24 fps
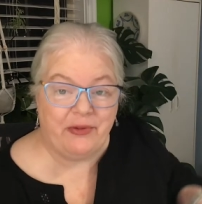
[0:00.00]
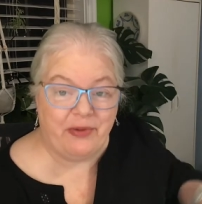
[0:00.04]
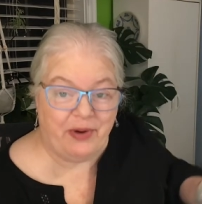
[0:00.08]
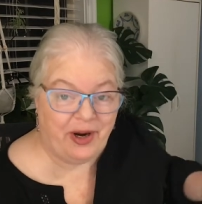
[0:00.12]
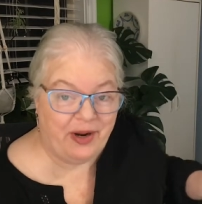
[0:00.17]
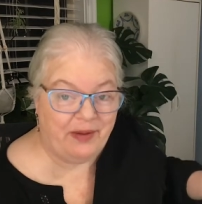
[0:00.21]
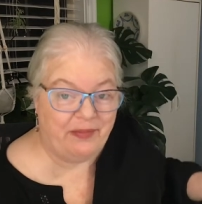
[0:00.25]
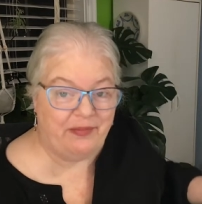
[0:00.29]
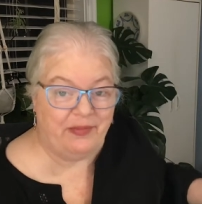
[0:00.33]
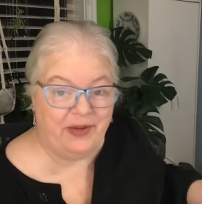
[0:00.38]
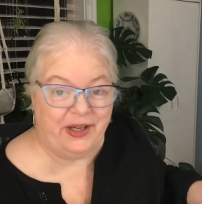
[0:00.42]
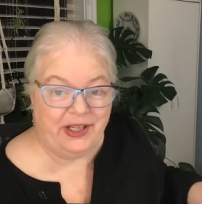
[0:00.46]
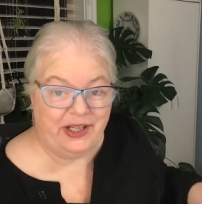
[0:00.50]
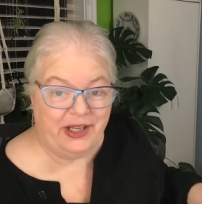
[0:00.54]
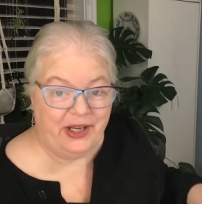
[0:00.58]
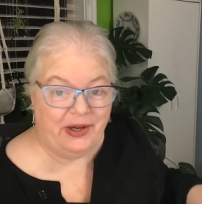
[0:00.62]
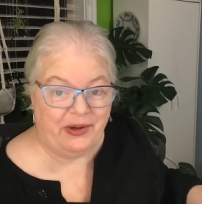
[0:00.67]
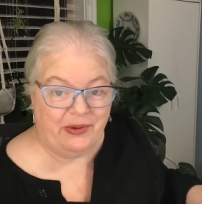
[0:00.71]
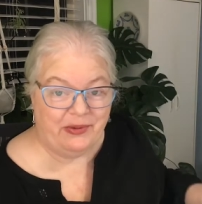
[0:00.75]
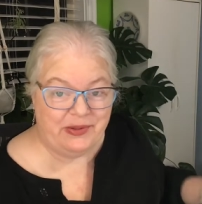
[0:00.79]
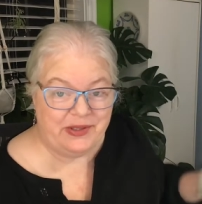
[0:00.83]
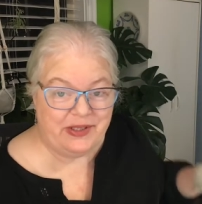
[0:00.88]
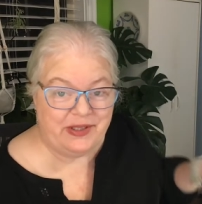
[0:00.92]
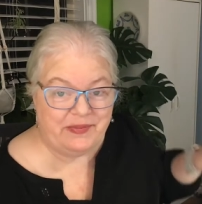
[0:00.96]
grab my
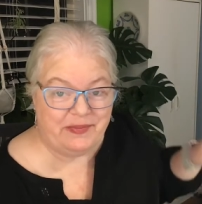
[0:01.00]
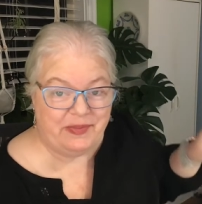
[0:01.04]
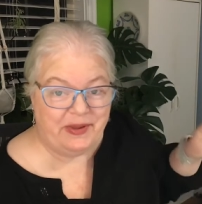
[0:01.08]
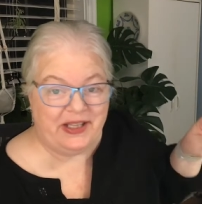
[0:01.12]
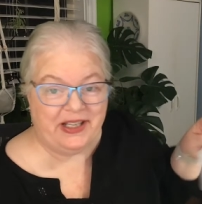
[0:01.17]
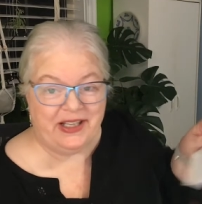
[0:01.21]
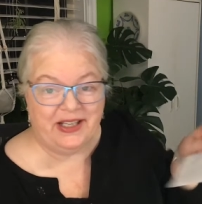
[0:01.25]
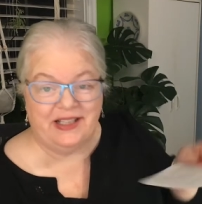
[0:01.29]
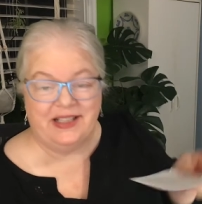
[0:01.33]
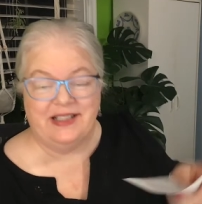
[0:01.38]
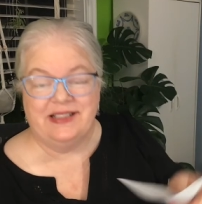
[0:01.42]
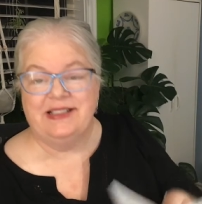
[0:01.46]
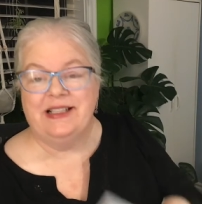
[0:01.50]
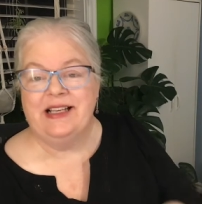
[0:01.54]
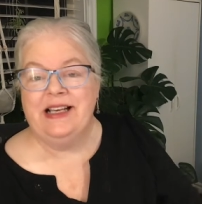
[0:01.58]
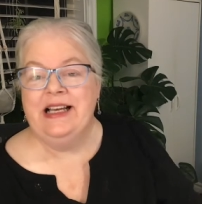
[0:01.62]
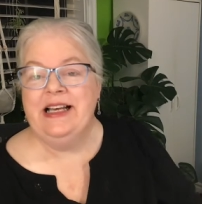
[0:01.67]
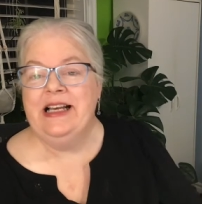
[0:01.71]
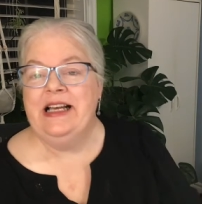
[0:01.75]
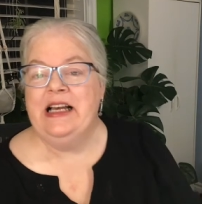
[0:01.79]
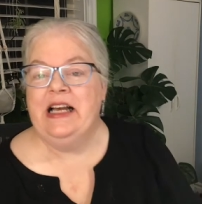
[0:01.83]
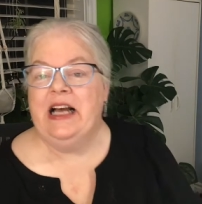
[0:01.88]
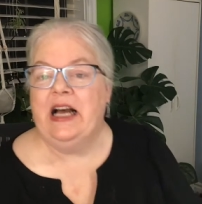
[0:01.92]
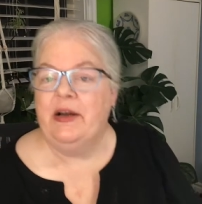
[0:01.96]
notes because
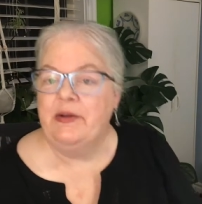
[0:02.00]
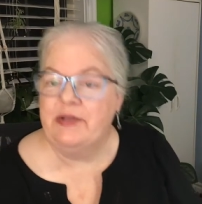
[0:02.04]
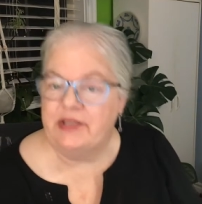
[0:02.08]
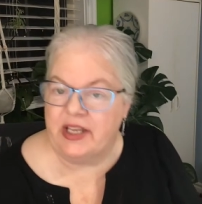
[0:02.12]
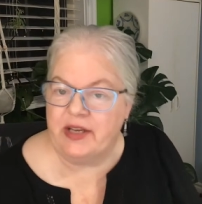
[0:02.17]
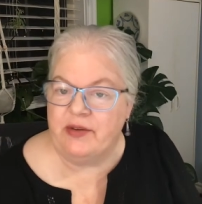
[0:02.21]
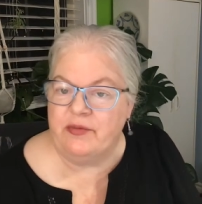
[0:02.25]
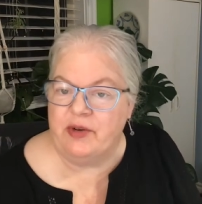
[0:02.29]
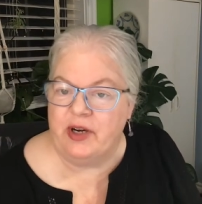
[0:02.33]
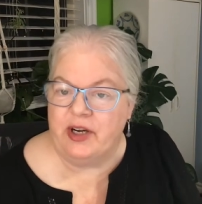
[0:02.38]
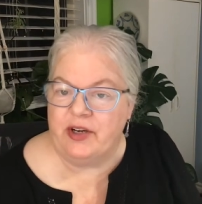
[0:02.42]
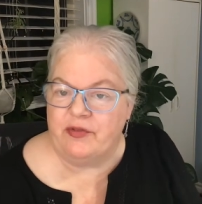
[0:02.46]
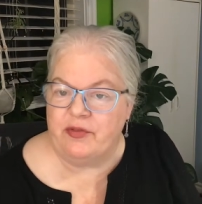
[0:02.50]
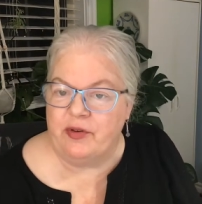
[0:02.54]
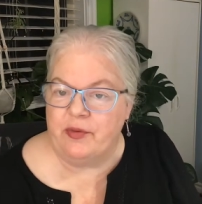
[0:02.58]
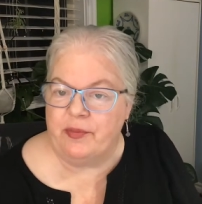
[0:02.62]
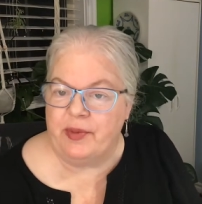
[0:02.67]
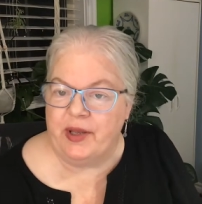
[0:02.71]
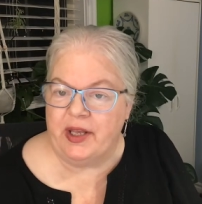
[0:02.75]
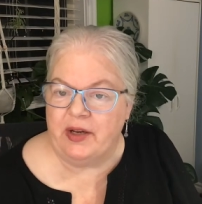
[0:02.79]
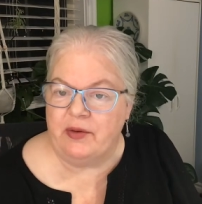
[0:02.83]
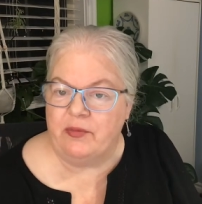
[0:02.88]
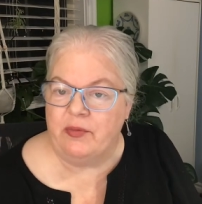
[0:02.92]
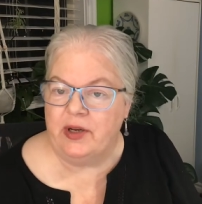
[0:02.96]
I was getting ready for
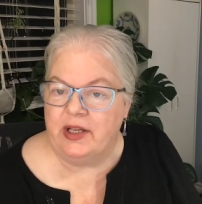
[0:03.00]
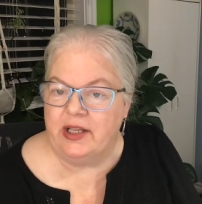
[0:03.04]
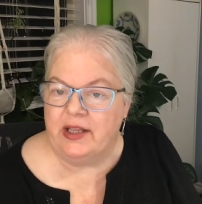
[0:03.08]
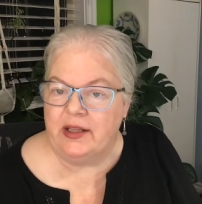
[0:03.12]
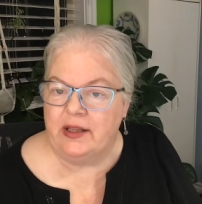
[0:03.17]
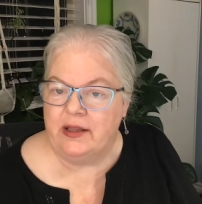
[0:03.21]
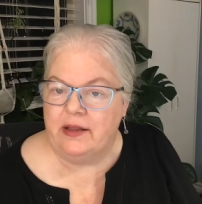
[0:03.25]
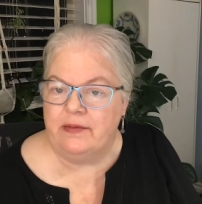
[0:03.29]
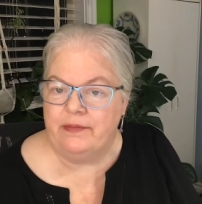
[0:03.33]
bed when